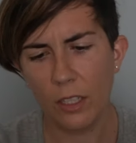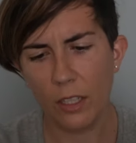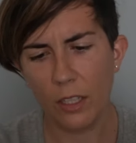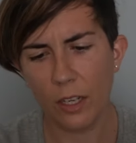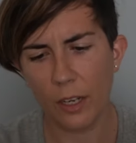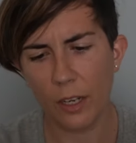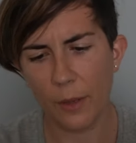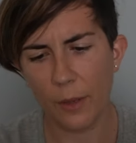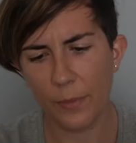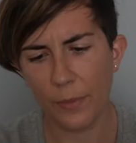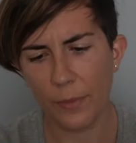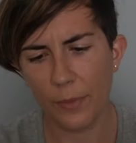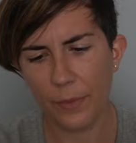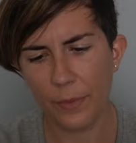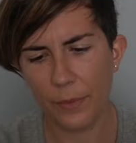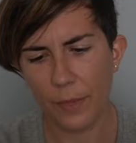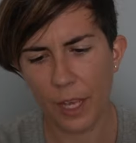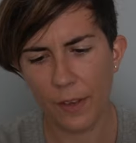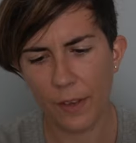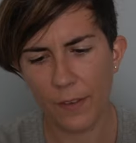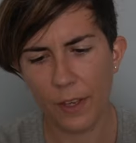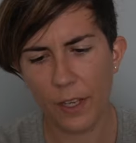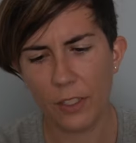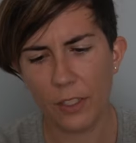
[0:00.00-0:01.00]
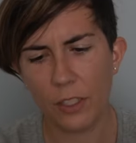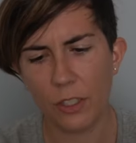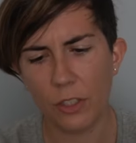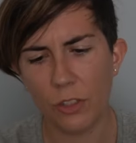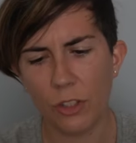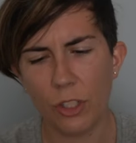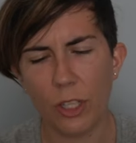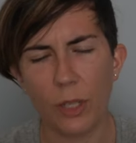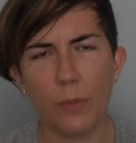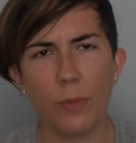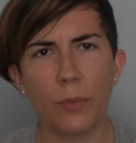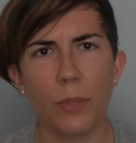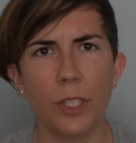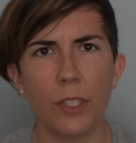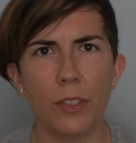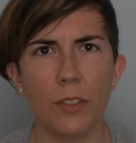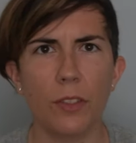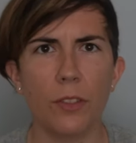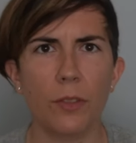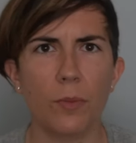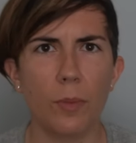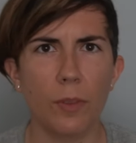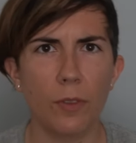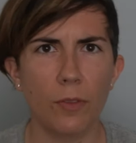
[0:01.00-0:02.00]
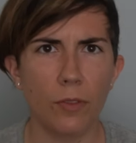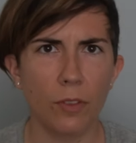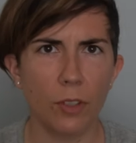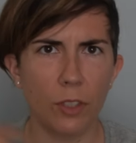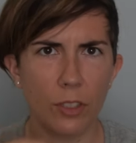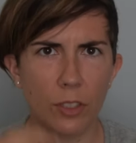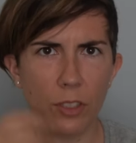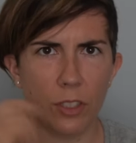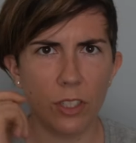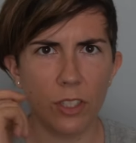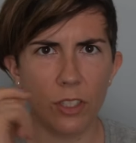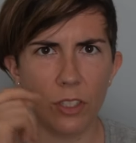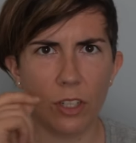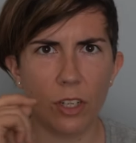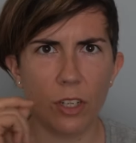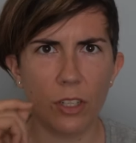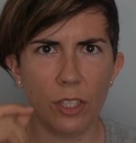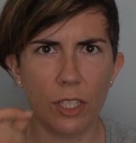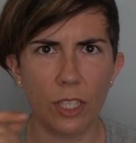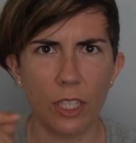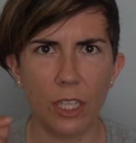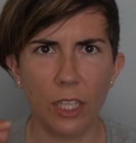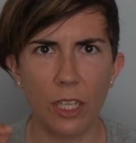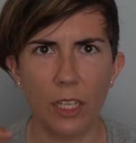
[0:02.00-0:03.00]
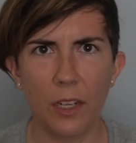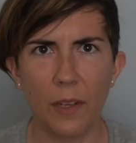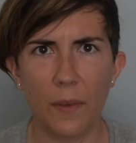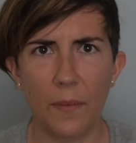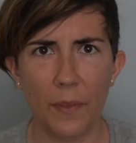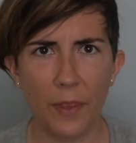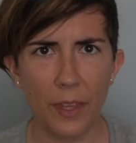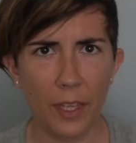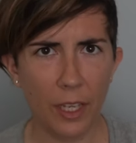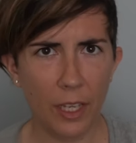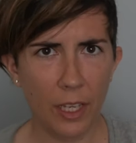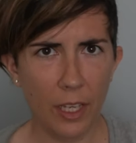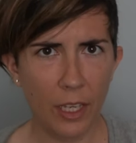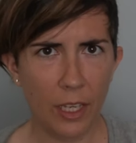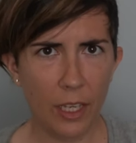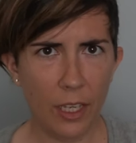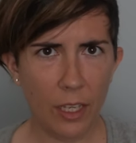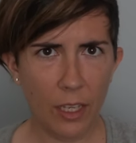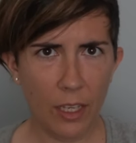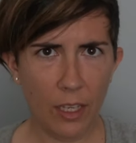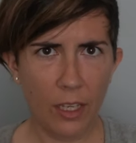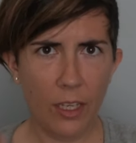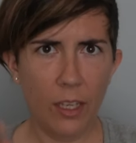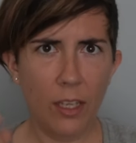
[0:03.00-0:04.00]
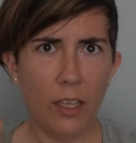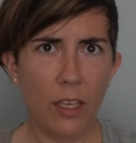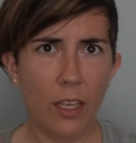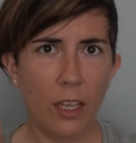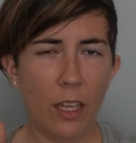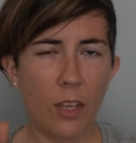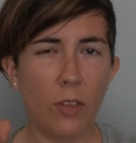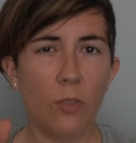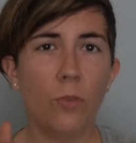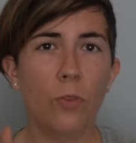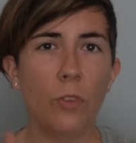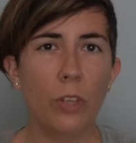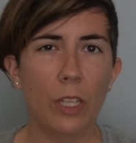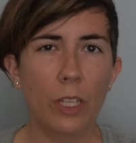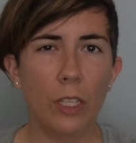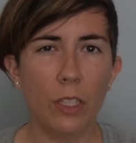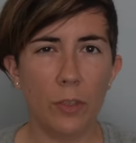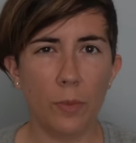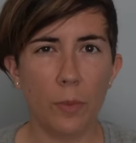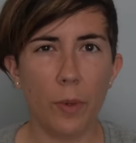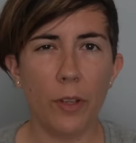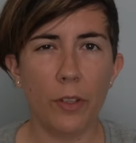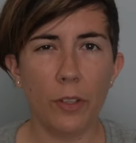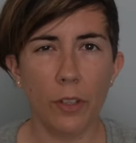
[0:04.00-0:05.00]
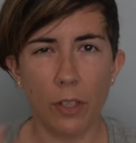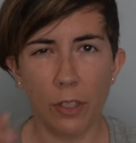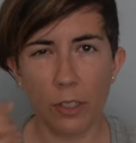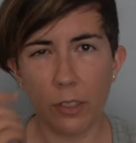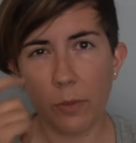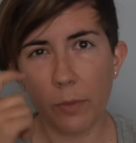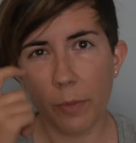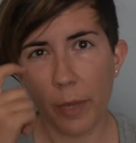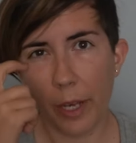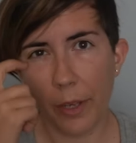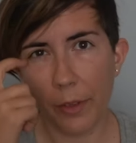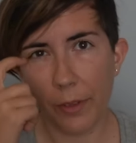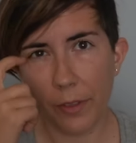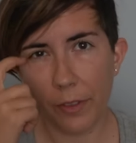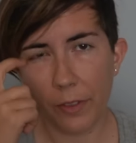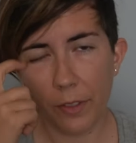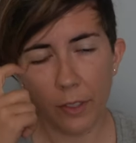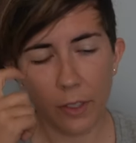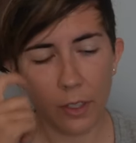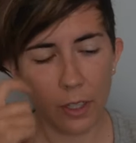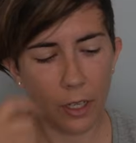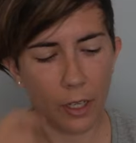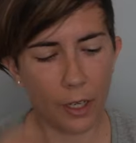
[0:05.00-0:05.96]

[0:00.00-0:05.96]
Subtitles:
I've had to trim bristles before. It's just hard to get them in really small dogs' mouths.